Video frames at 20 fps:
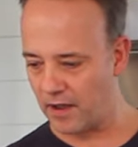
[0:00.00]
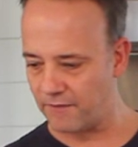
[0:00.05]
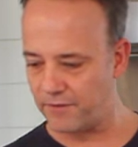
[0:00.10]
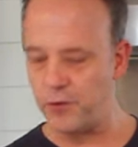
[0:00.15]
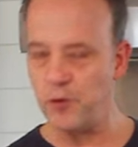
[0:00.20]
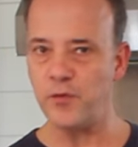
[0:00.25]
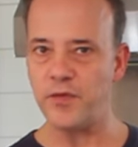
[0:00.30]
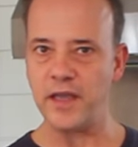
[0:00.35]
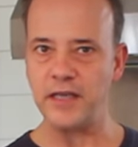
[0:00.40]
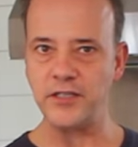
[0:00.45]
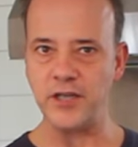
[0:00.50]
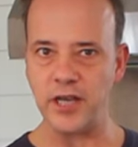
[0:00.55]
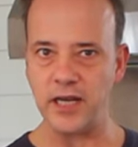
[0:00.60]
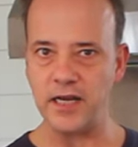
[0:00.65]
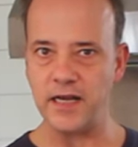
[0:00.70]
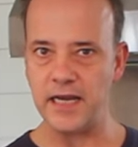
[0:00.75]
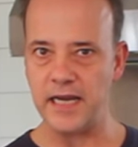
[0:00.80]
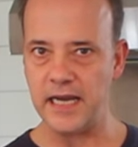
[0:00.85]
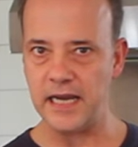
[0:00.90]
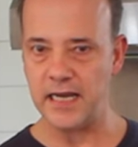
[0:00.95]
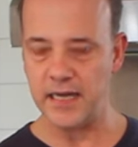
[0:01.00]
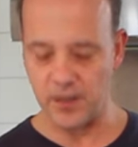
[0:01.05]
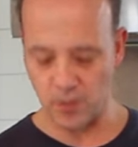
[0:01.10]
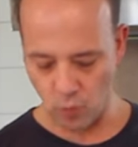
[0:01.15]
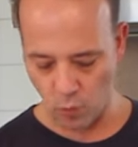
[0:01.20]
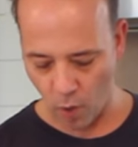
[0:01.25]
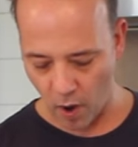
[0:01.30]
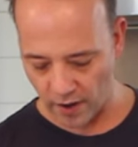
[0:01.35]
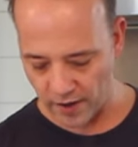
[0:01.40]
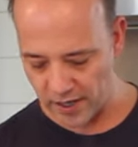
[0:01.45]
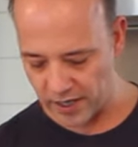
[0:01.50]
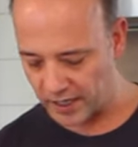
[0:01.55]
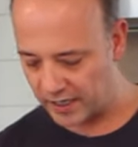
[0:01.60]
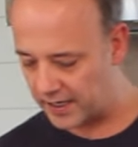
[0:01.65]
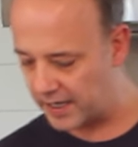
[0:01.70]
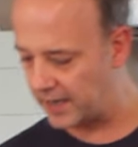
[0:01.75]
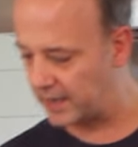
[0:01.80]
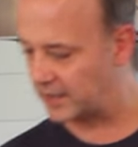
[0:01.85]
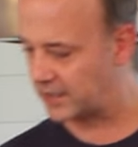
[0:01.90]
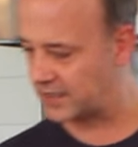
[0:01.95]
few things you're going to need. One, you're going
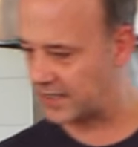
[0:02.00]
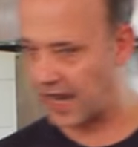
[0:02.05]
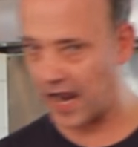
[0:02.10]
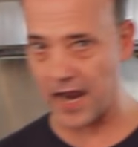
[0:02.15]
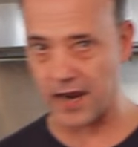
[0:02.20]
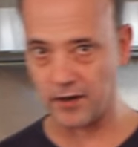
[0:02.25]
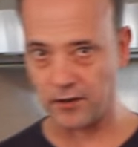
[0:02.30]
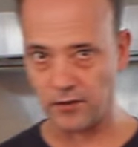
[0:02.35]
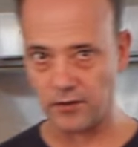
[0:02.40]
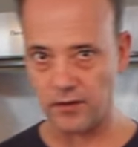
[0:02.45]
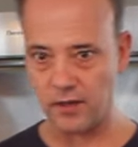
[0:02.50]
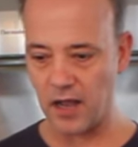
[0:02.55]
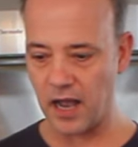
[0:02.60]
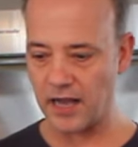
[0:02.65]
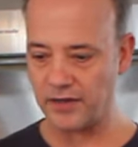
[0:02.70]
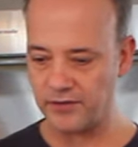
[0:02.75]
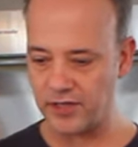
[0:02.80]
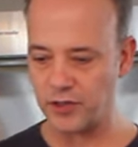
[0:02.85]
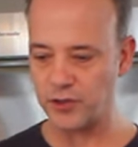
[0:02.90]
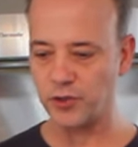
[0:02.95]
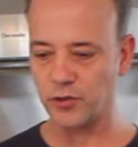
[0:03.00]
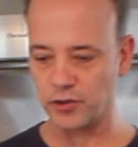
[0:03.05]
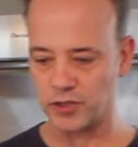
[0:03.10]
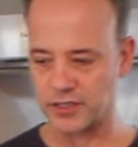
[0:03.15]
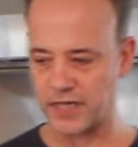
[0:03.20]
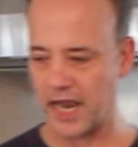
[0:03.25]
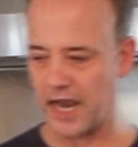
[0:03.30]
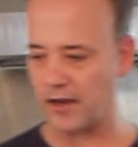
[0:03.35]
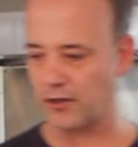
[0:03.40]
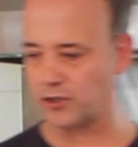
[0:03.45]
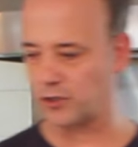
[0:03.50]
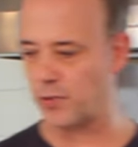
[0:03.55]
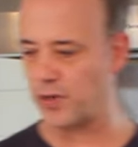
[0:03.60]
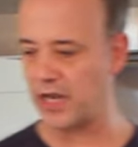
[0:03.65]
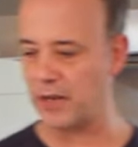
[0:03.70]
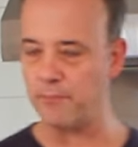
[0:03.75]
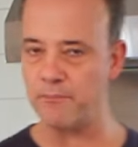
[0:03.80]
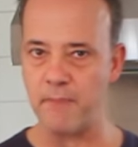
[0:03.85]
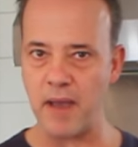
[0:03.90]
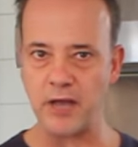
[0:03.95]
to need a scale, a digital scale, so we
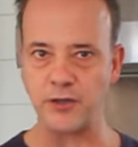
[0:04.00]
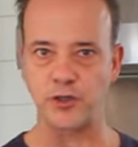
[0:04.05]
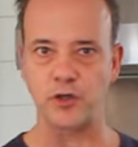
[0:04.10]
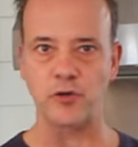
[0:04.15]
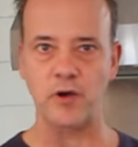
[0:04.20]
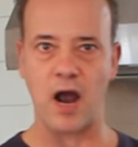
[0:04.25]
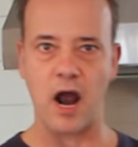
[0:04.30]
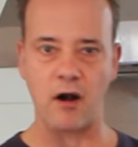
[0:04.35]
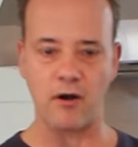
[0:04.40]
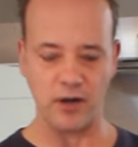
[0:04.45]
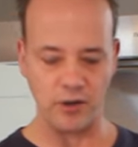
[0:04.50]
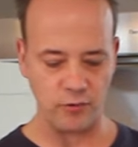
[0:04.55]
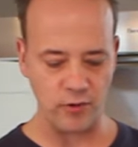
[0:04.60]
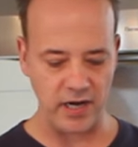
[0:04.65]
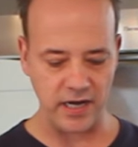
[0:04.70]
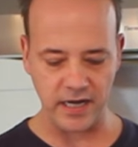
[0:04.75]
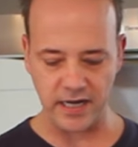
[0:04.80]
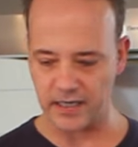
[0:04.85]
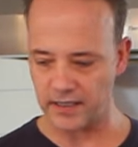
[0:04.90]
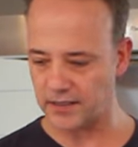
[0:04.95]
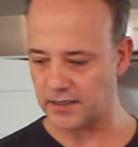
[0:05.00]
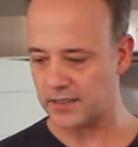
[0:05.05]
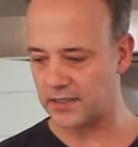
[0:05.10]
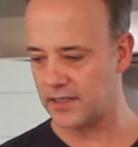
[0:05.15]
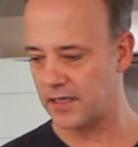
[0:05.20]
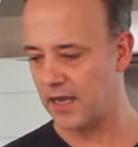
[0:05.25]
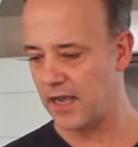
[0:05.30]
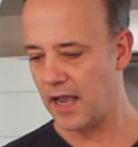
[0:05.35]
can measure our ingredients.